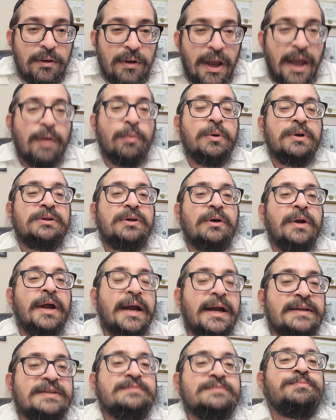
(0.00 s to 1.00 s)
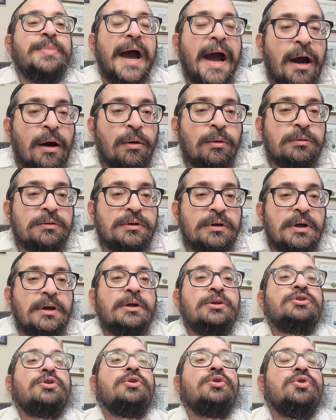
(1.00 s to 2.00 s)
and with their heads bowed
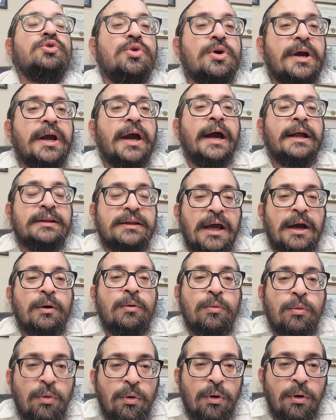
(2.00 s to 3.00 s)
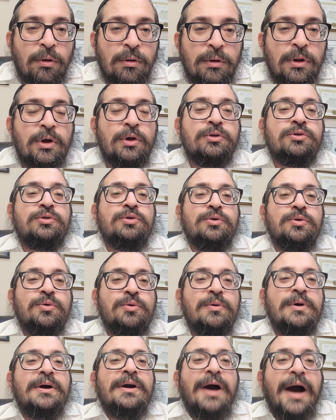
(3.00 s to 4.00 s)
to look at that wall
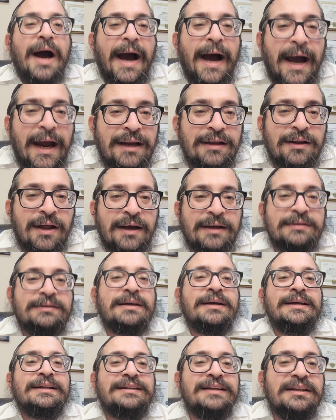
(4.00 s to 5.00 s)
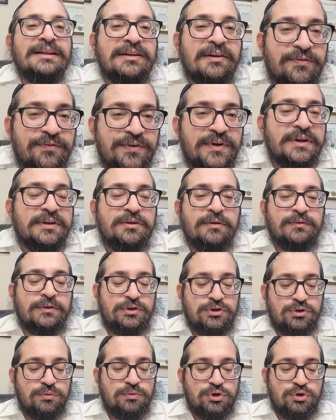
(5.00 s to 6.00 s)
to highlight the defeat of
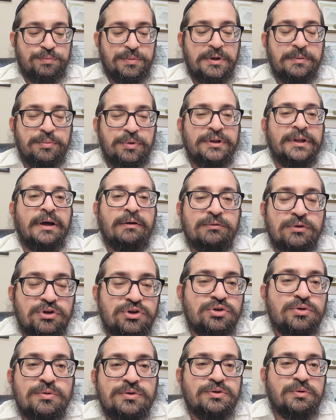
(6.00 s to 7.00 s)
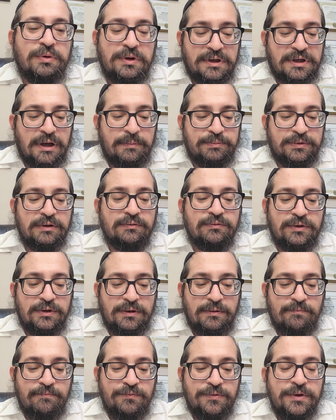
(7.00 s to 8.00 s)
the Jewish people and how the Jews are in
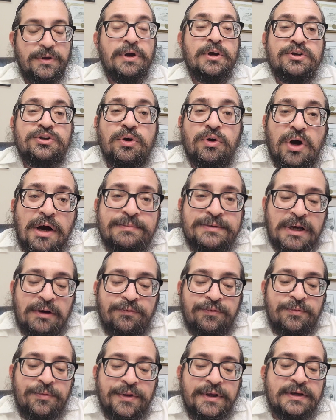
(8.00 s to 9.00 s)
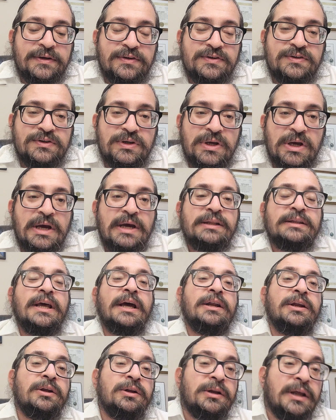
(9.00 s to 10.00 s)
captivity. So it comes out from this,
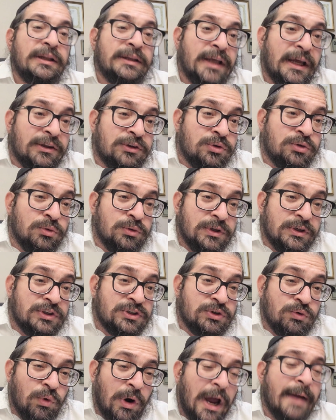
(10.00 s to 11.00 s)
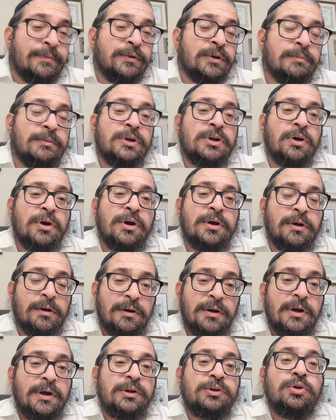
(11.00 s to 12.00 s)
that to describe the
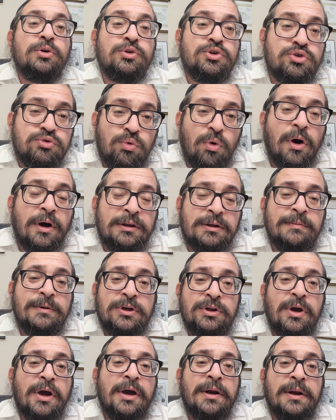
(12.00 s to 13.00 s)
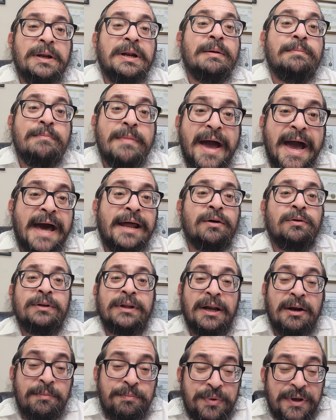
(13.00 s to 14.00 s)
menorah, to draw the menorah in a manner
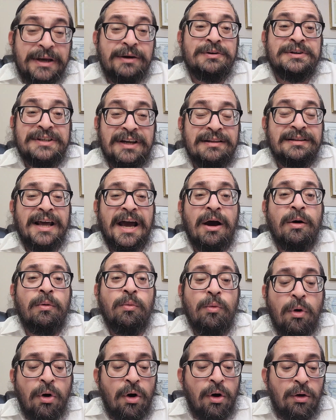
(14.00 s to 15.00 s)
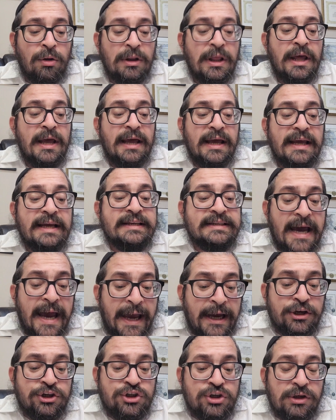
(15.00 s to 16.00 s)
that appears on that wall is
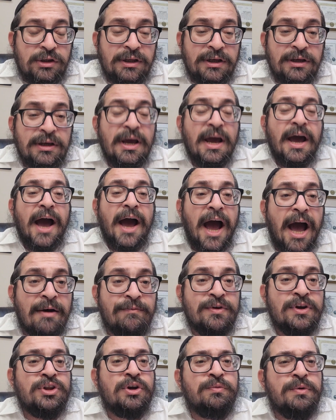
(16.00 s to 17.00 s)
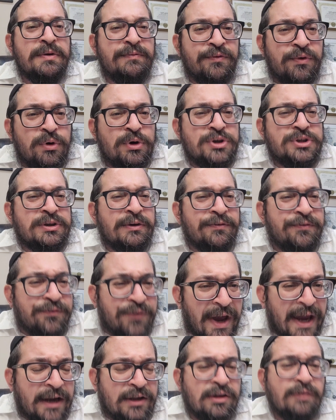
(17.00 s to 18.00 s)
actually having the reverse
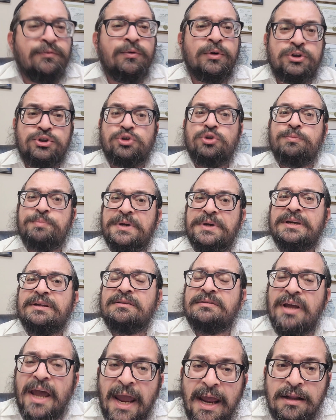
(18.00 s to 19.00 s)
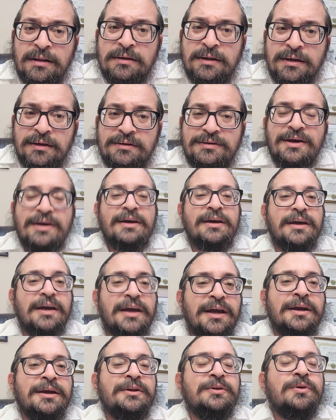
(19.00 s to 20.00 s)
effect of what should be intended,
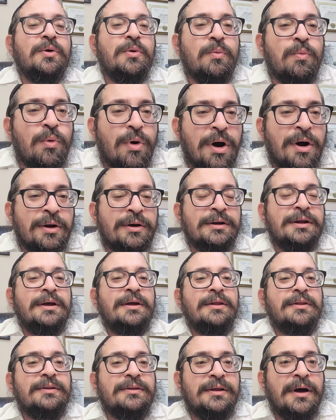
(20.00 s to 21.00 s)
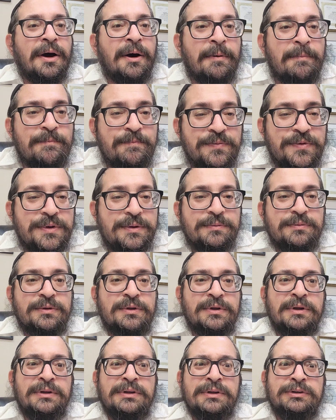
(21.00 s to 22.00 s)
in one
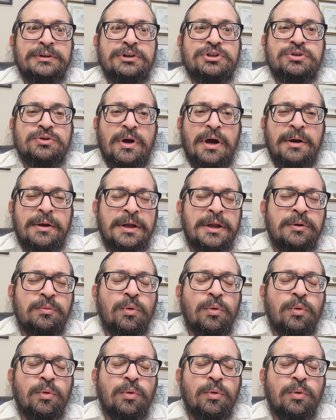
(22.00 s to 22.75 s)
in